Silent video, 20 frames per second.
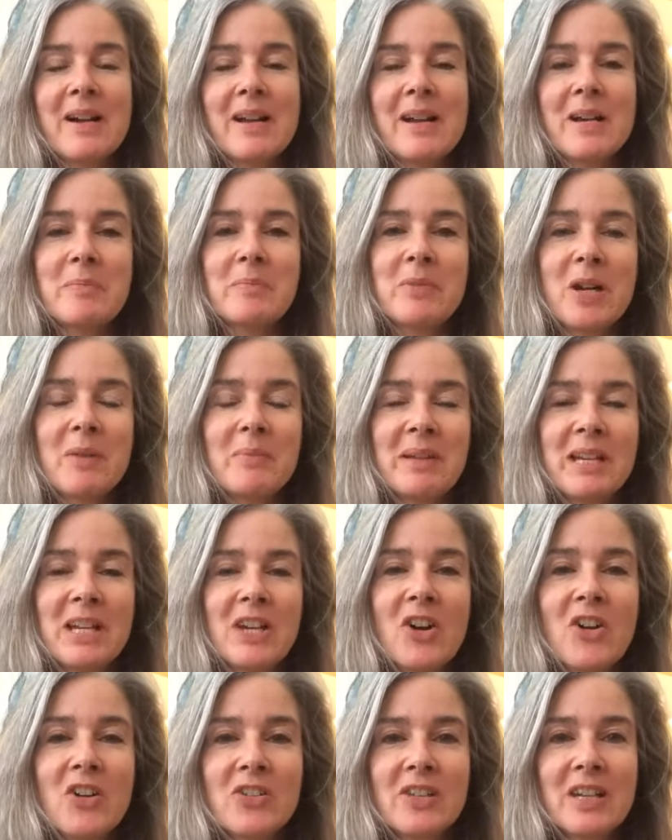upcoming
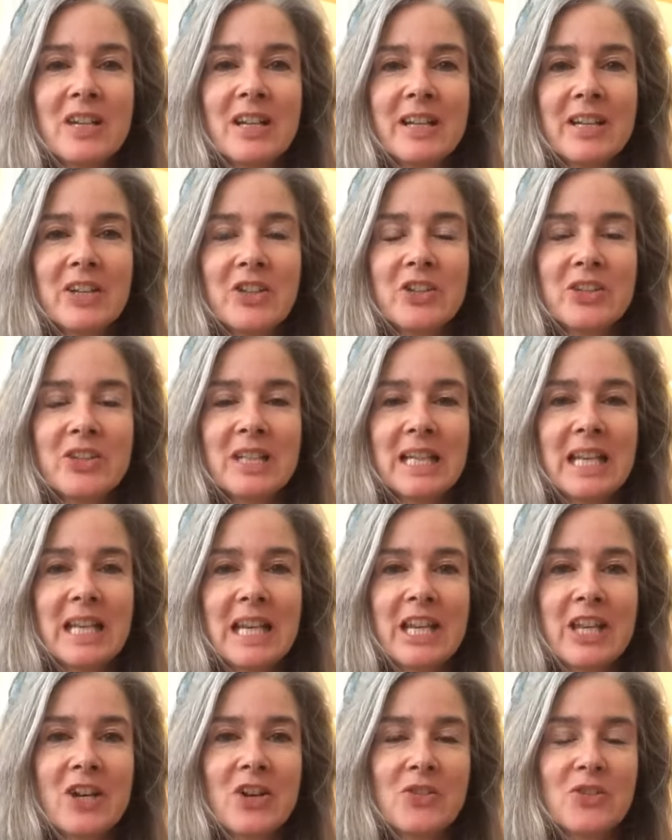online Kundalini
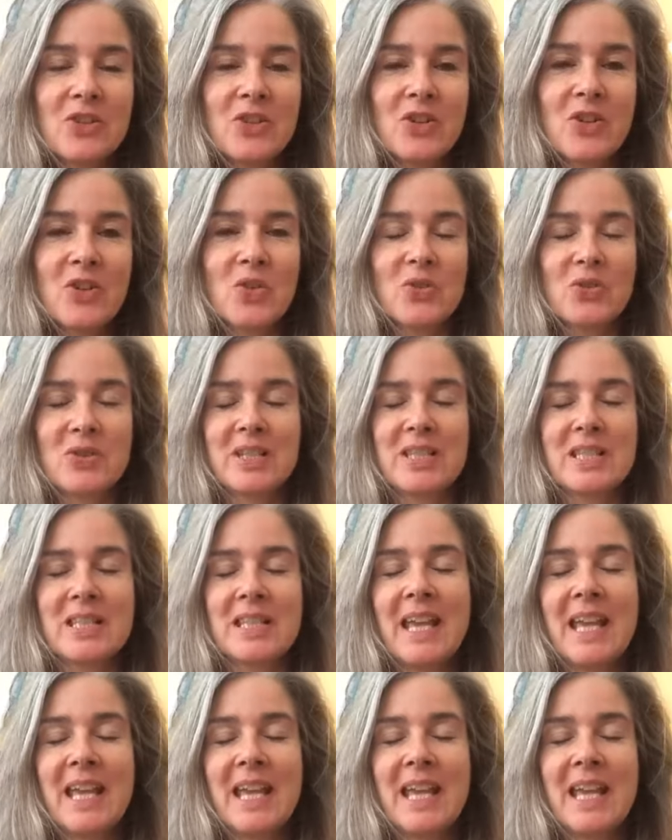Yoga course